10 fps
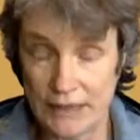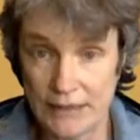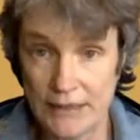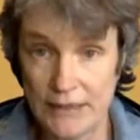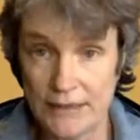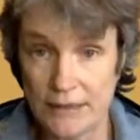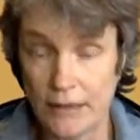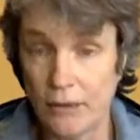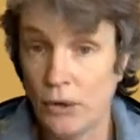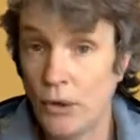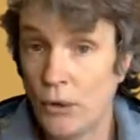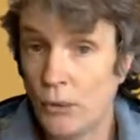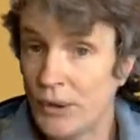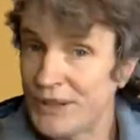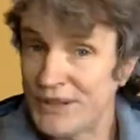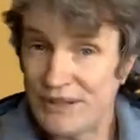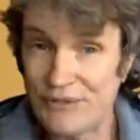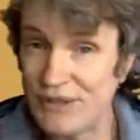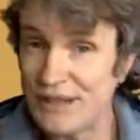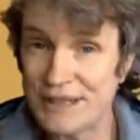in detail. What's the
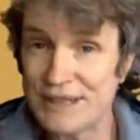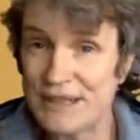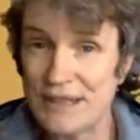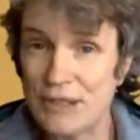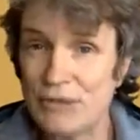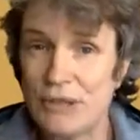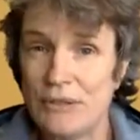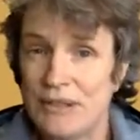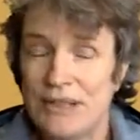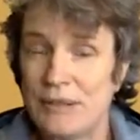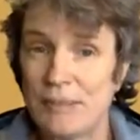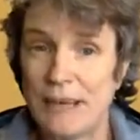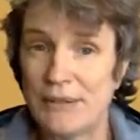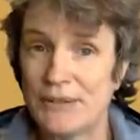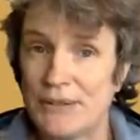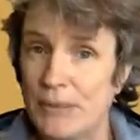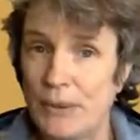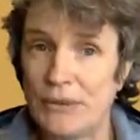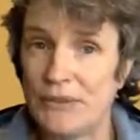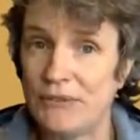first thing you notice about
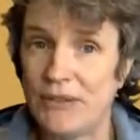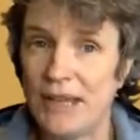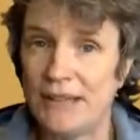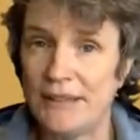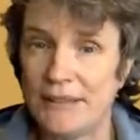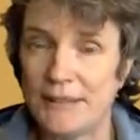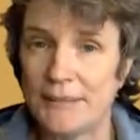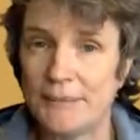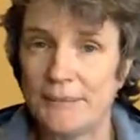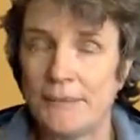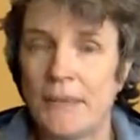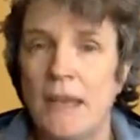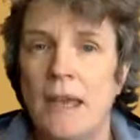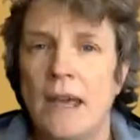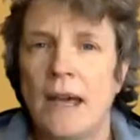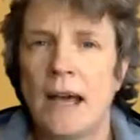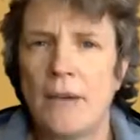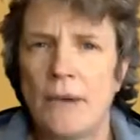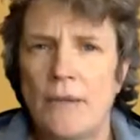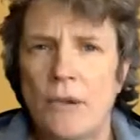someone's face?
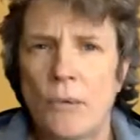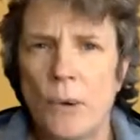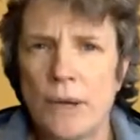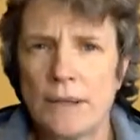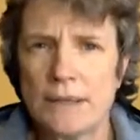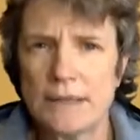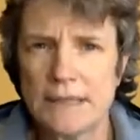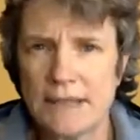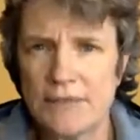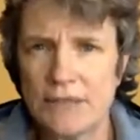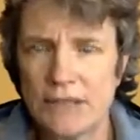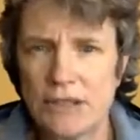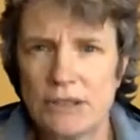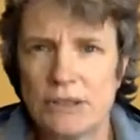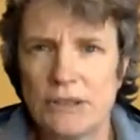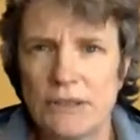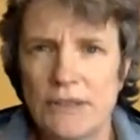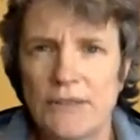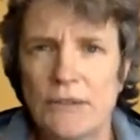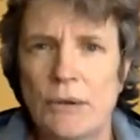However, what the definition
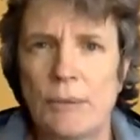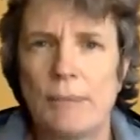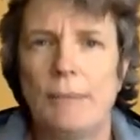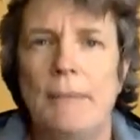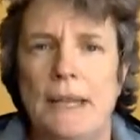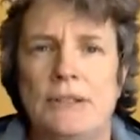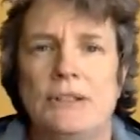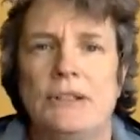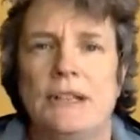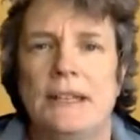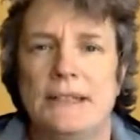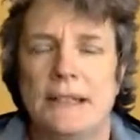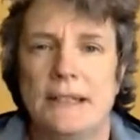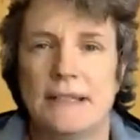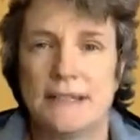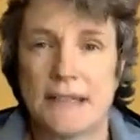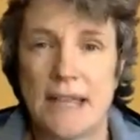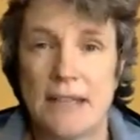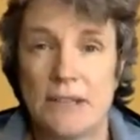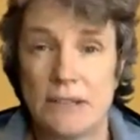does not mention is that a
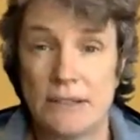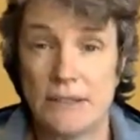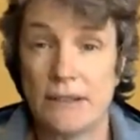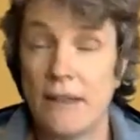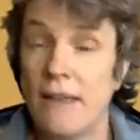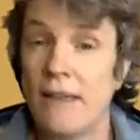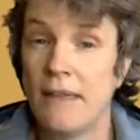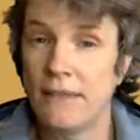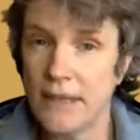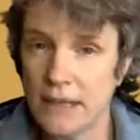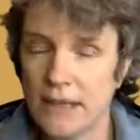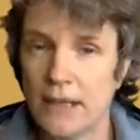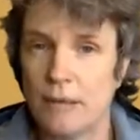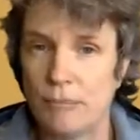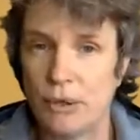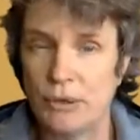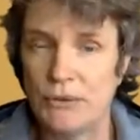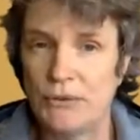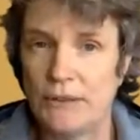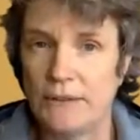sketch is a thinking
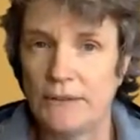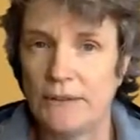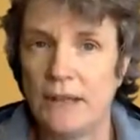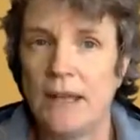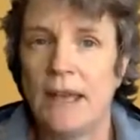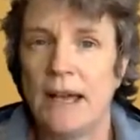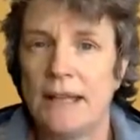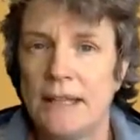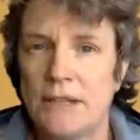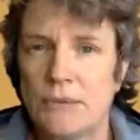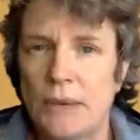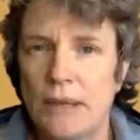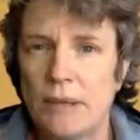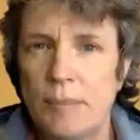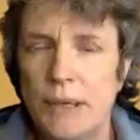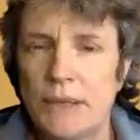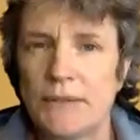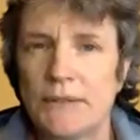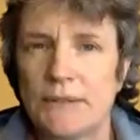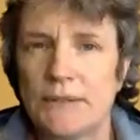process, and it's where the
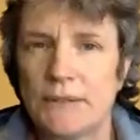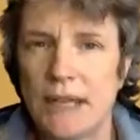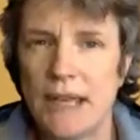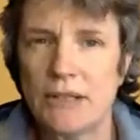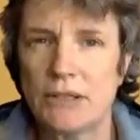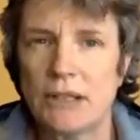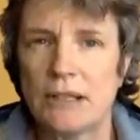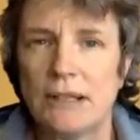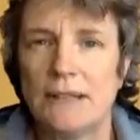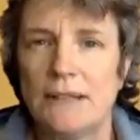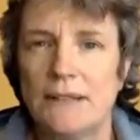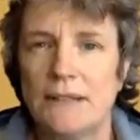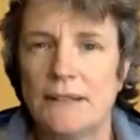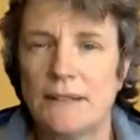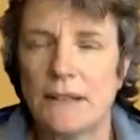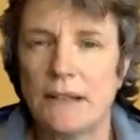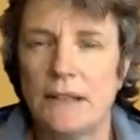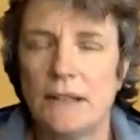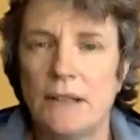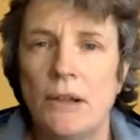person sketching is
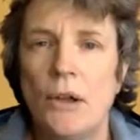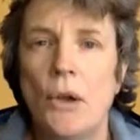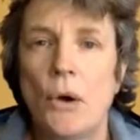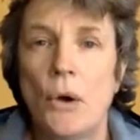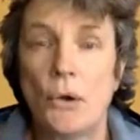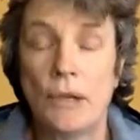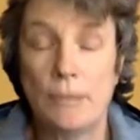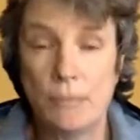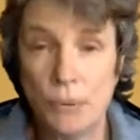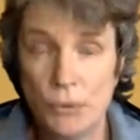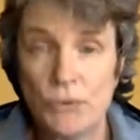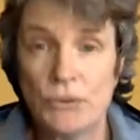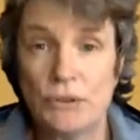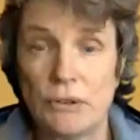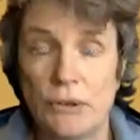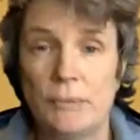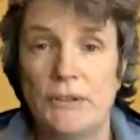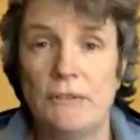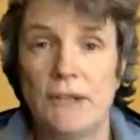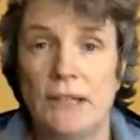decided on important
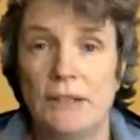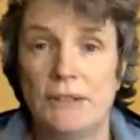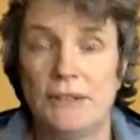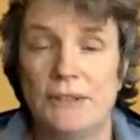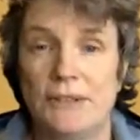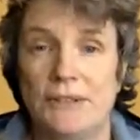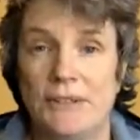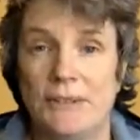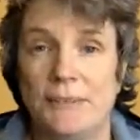observations.